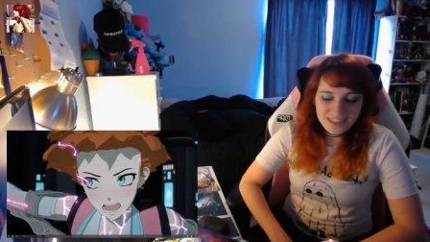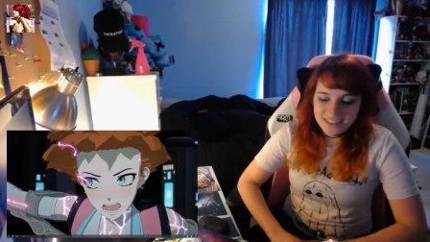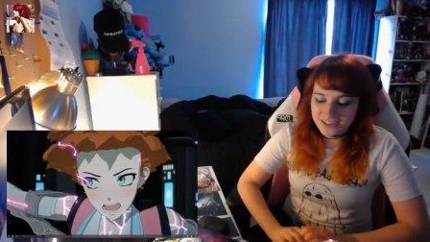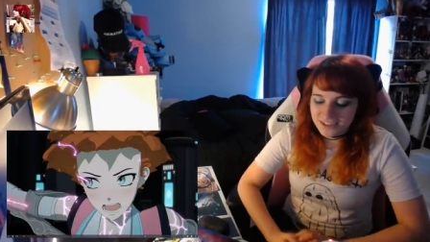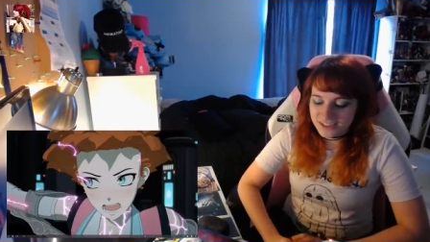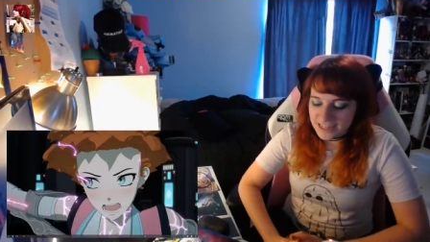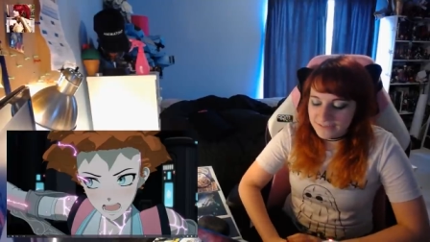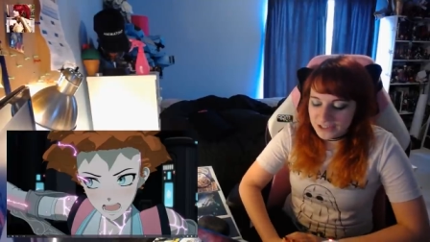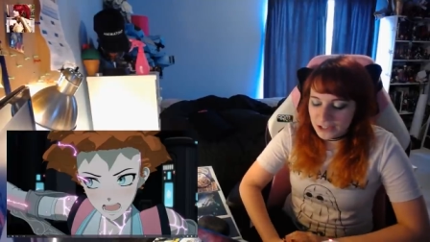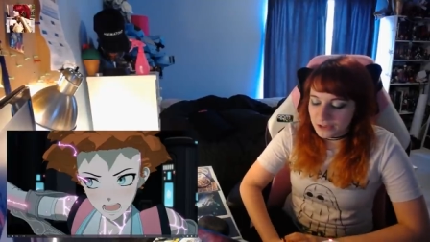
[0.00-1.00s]
there, there's that
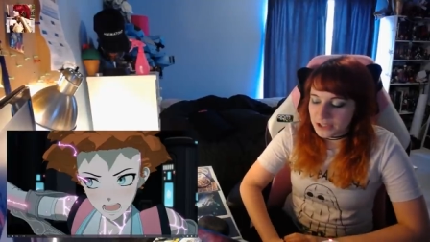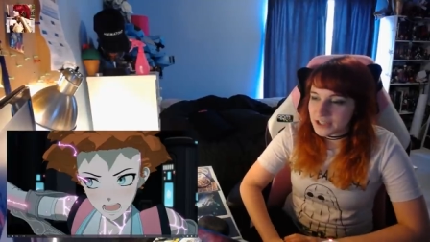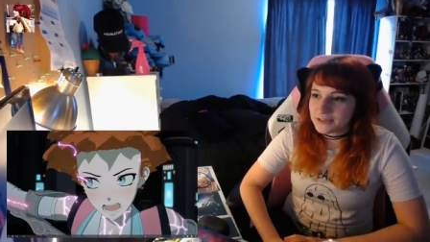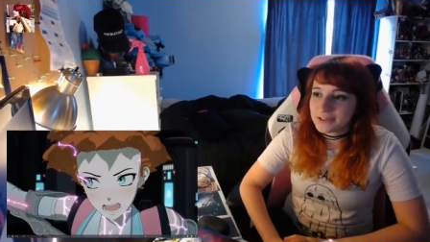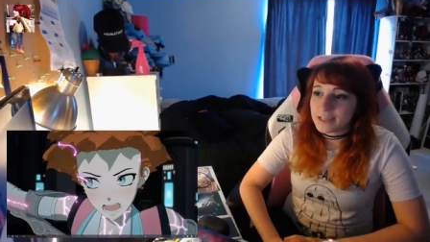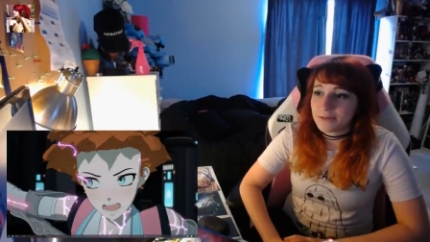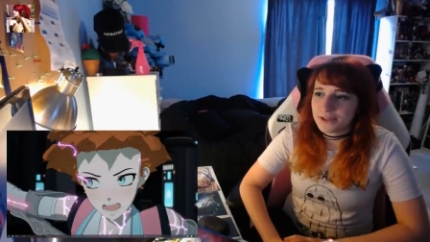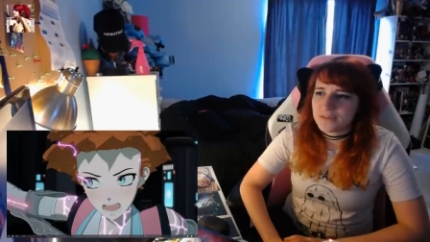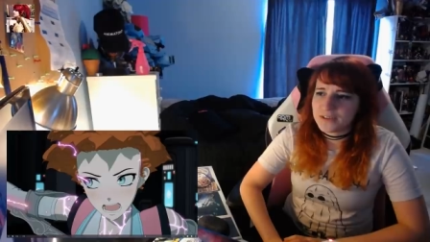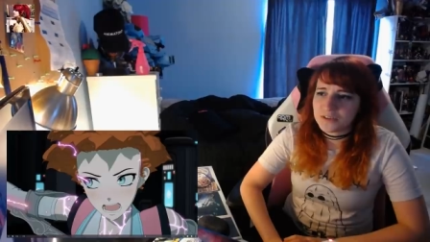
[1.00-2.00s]
video where it was like what
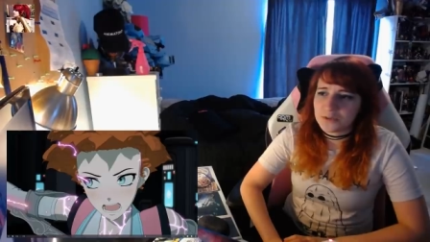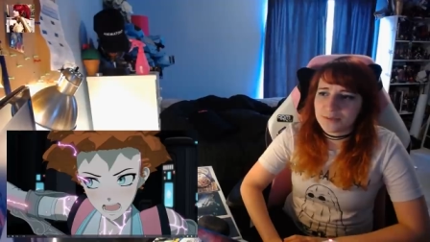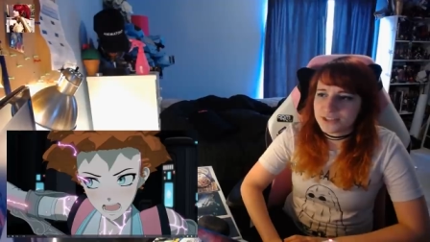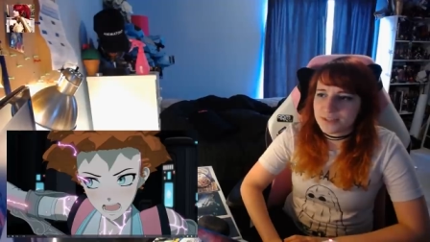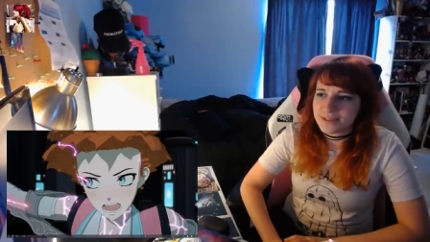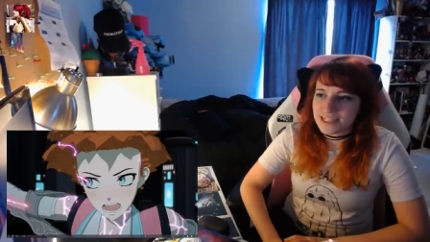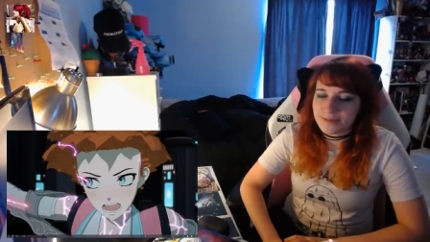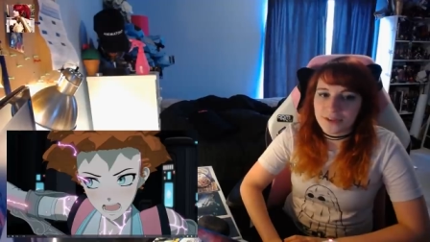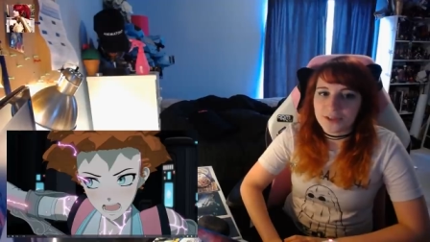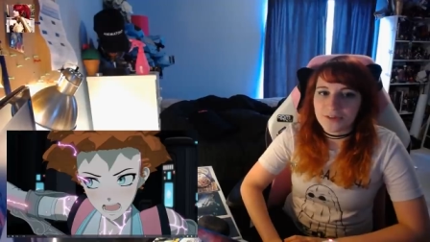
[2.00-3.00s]
your favorite RWBY ship says
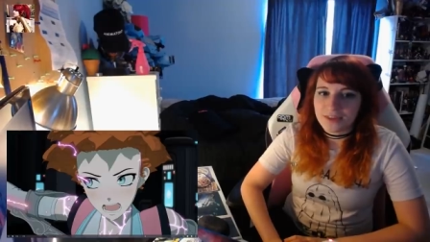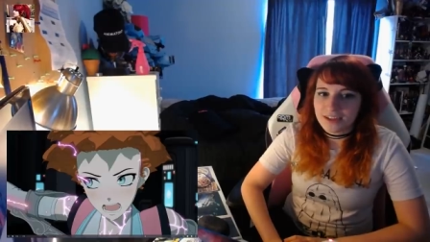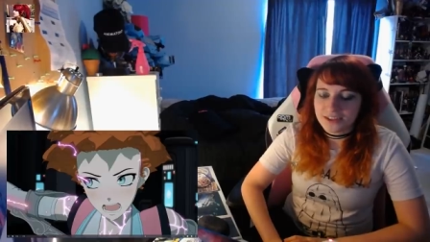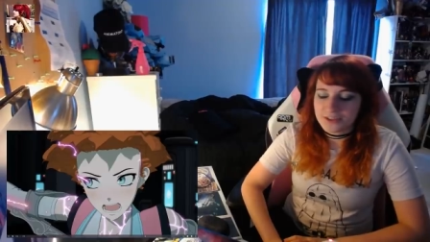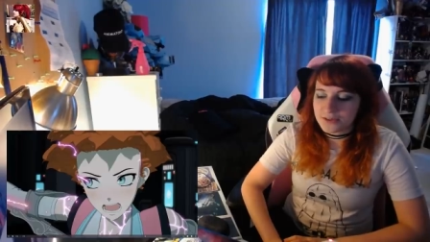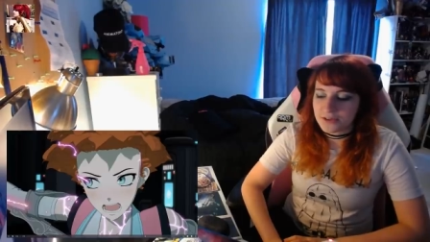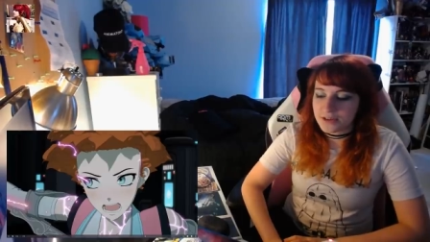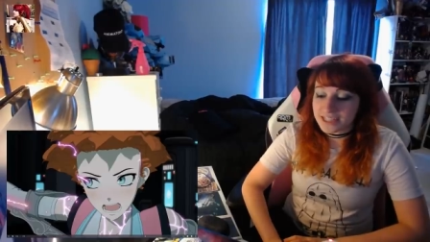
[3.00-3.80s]
about you, and like there's Renora.